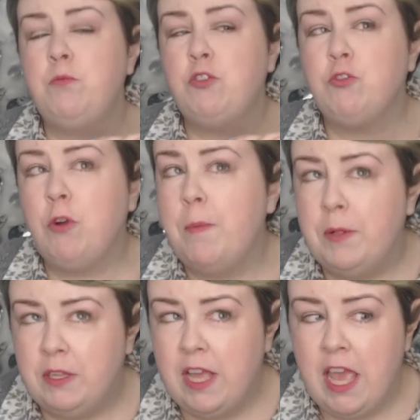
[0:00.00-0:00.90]

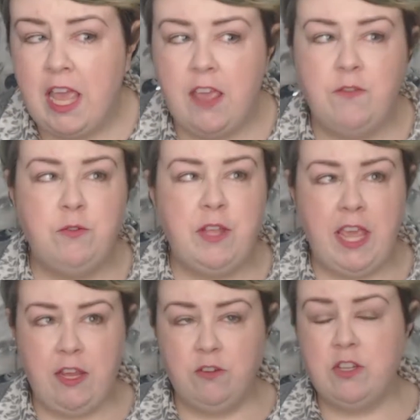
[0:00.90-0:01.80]
trouble if you
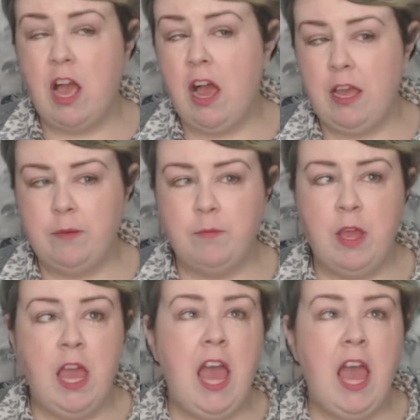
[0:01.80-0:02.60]
take your time.